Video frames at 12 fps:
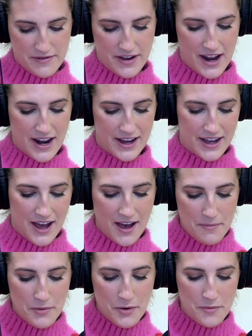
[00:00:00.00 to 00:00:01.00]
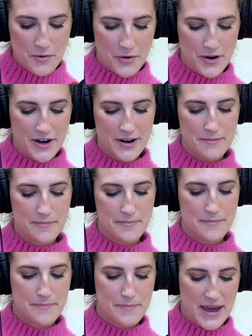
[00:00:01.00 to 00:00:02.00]
got a couple more
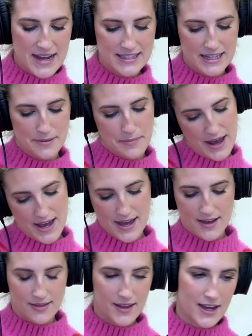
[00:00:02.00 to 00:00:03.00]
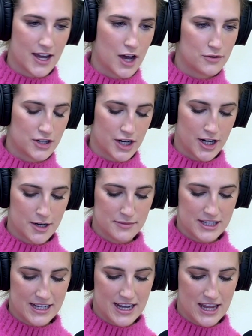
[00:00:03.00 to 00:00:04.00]
basic banking lingo
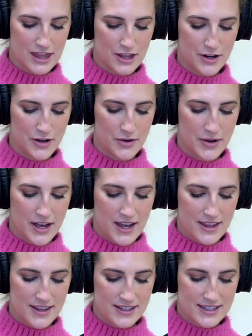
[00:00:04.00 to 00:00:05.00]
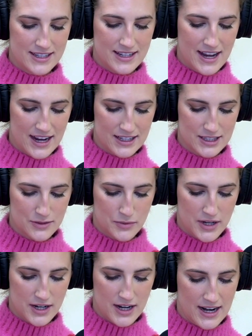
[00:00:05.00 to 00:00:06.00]
terms to get through. This next
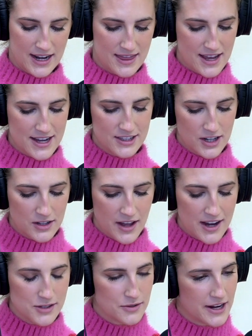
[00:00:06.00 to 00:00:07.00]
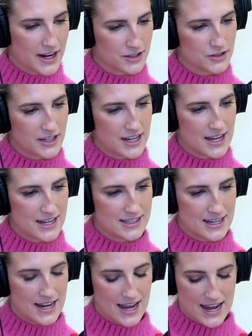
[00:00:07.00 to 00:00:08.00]
one, think it's our last one actually, is
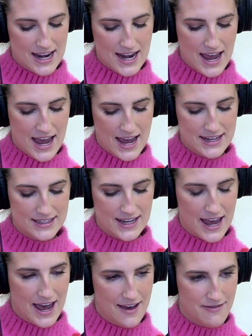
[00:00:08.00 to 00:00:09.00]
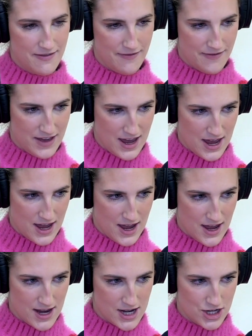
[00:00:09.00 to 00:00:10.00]
an NSF fee.
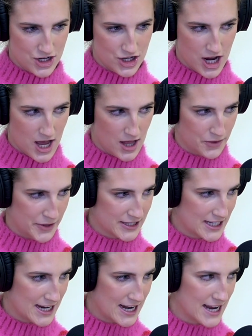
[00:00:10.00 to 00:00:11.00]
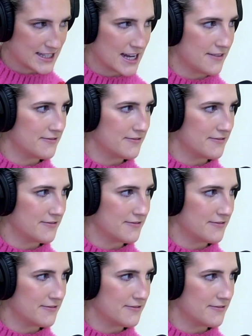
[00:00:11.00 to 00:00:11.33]
Jill, what's an NSF